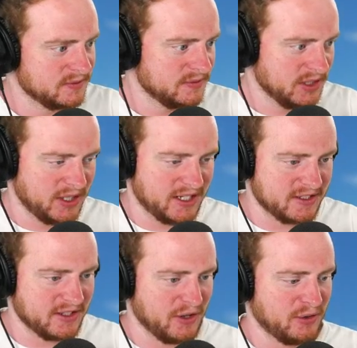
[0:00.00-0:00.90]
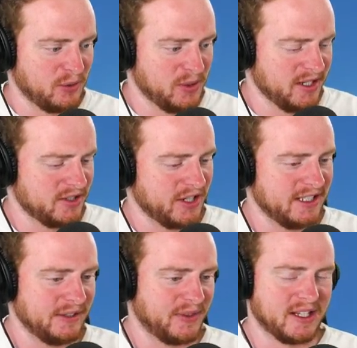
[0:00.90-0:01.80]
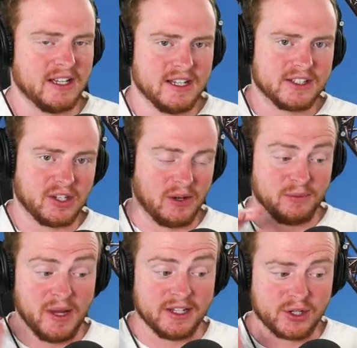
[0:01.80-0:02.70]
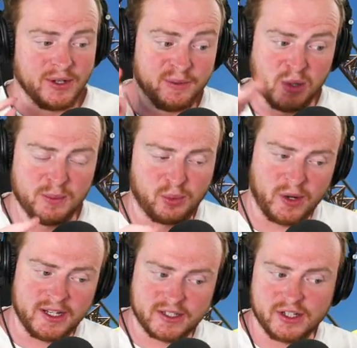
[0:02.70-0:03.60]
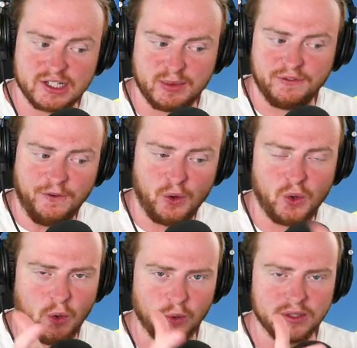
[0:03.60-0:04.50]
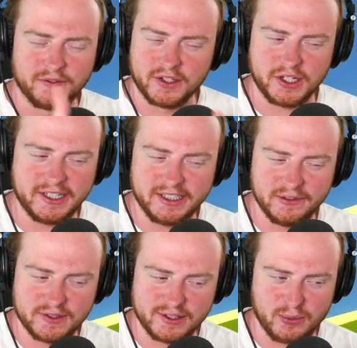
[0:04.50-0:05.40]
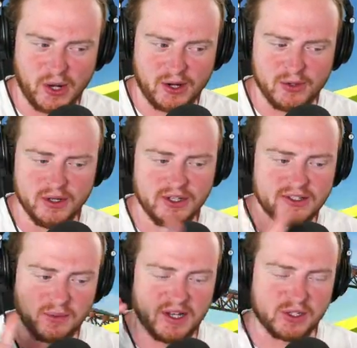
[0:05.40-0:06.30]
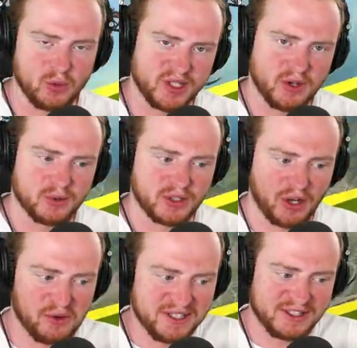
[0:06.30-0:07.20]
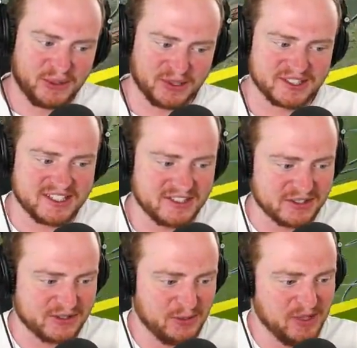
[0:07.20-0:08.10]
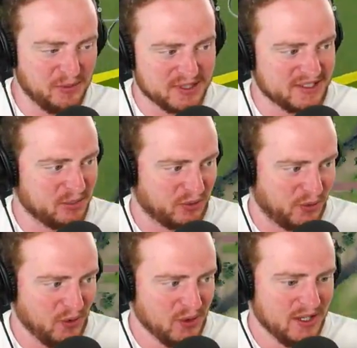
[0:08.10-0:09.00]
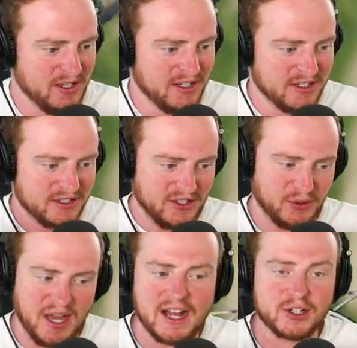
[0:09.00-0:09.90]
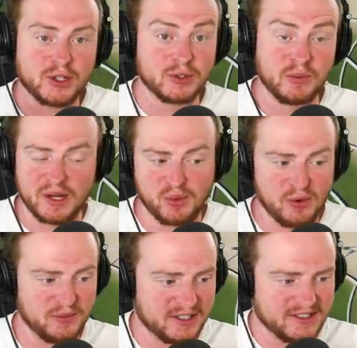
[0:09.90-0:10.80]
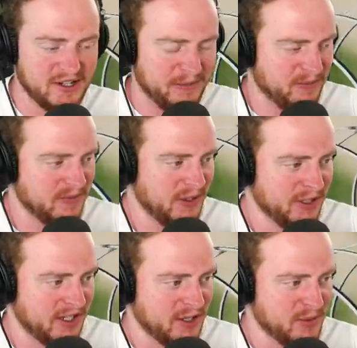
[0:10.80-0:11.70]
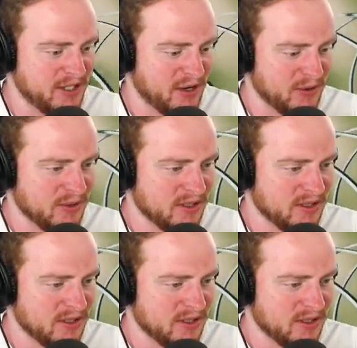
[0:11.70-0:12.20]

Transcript: Okay, so the weird chain lift thing. So I've made sure I've put brakes just before all of the chain lifts as well, to make sure we don't go into a sudden stop like we did before. So that shouldn't be a problem this time. Alright, here we go.